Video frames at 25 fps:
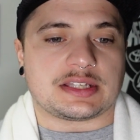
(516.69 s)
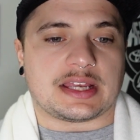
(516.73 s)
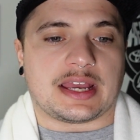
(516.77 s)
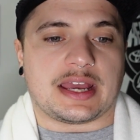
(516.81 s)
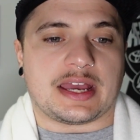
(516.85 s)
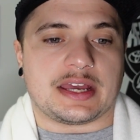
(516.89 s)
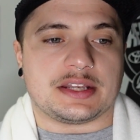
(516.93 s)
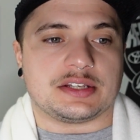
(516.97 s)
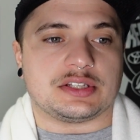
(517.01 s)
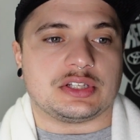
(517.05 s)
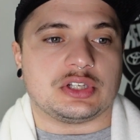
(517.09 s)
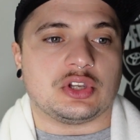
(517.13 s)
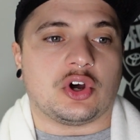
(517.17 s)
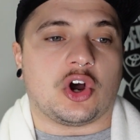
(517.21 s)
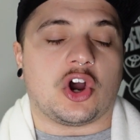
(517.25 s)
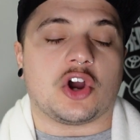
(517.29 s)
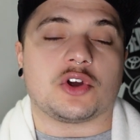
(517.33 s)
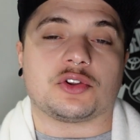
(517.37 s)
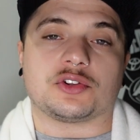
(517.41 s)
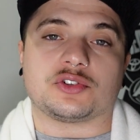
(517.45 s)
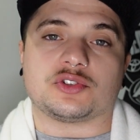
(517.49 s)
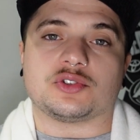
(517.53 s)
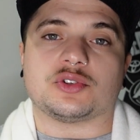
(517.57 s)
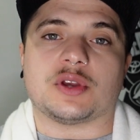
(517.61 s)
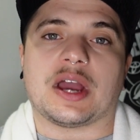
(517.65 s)
And not
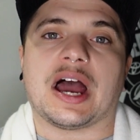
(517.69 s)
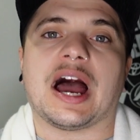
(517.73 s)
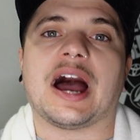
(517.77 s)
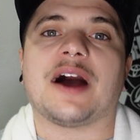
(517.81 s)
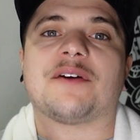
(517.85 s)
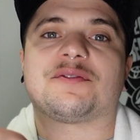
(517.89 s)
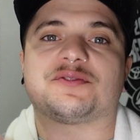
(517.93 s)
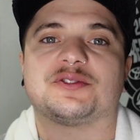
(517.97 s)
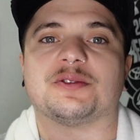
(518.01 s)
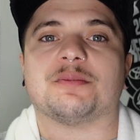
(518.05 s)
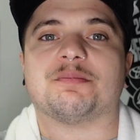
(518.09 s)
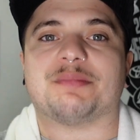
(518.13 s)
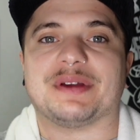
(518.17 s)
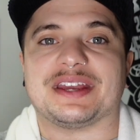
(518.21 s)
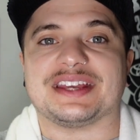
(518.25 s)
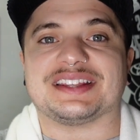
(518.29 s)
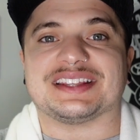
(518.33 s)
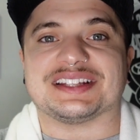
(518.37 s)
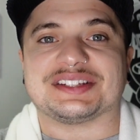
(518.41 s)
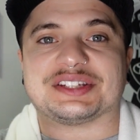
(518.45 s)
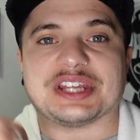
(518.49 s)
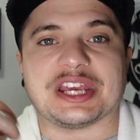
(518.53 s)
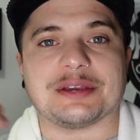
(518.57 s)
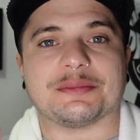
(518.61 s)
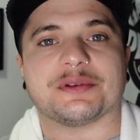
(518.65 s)
only do you have to beat
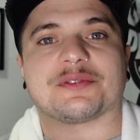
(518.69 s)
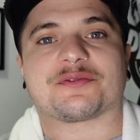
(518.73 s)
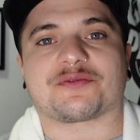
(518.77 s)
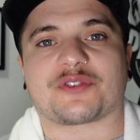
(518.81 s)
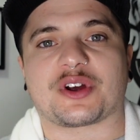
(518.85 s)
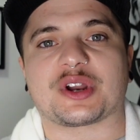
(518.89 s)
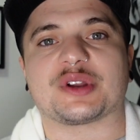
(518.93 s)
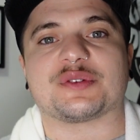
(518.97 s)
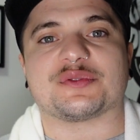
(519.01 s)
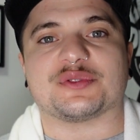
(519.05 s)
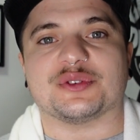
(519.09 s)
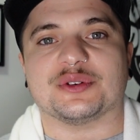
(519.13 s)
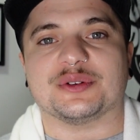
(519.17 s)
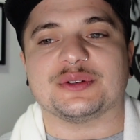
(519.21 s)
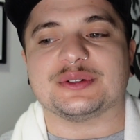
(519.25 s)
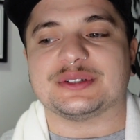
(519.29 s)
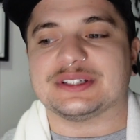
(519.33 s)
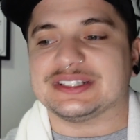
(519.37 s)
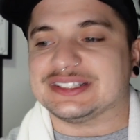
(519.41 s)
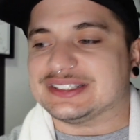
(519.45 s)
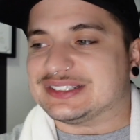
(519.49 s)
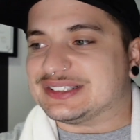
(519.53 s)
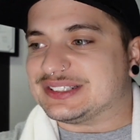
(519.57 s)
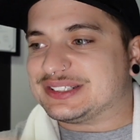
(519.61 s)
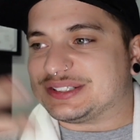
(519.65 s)
the team in front of you,
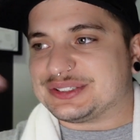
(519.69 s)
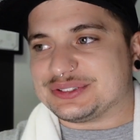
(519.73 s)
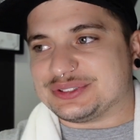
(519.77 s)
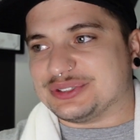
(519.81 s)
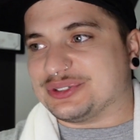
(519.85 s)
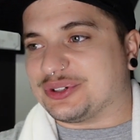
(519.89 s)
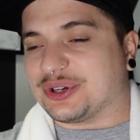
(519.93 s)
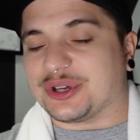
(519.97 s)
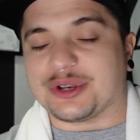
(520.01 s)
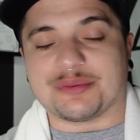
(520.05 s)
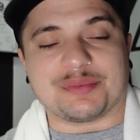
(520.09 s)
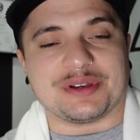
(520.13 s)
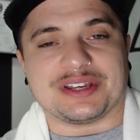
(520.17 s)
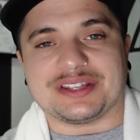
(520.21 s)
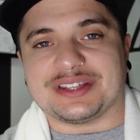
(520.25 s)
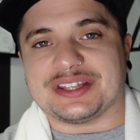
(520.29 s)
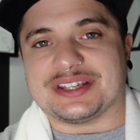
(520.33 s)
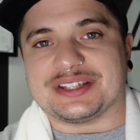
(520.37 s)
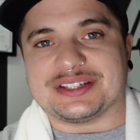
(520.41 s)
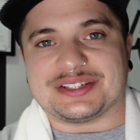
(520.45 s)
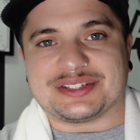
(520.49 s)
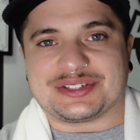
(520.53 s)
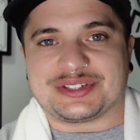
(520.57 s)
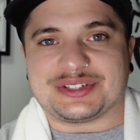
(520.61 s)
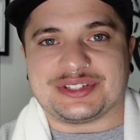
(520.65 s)
you got to beat
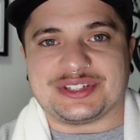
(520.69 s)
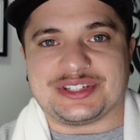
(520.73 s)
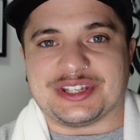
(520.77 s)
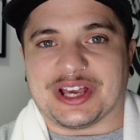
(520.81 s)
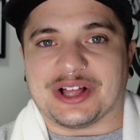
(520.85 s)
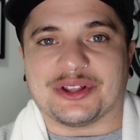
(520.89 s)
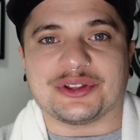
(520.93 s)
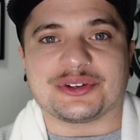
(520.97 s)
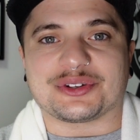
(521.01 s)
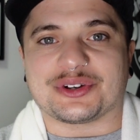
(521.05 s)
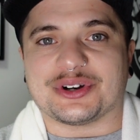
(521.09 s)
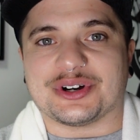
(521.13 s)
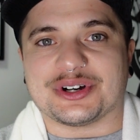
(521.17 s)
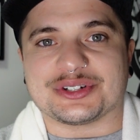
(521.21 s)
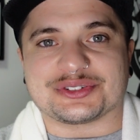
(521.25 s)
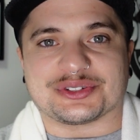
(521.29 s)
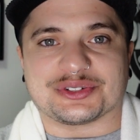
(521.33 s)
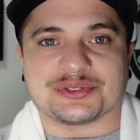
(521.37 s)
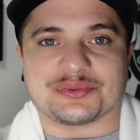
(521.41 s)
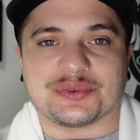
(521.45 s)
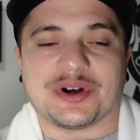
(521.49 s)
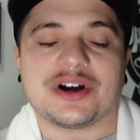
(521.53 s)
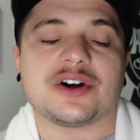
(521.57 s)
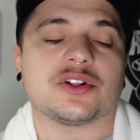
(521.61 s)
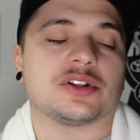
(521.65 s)
these yellow guys
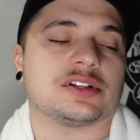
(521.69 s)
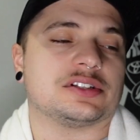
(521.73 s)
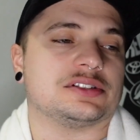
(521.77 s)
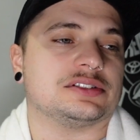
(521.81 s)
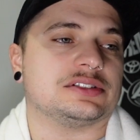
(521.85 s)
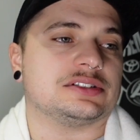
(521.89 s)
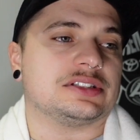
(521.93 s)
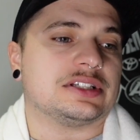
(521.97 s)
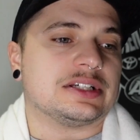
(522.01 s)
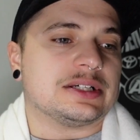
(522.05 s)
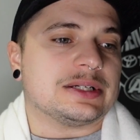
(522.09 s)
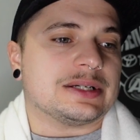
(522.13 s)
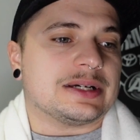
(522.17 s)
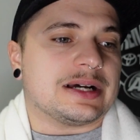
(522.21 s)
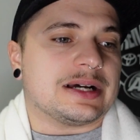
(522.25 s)
as well. And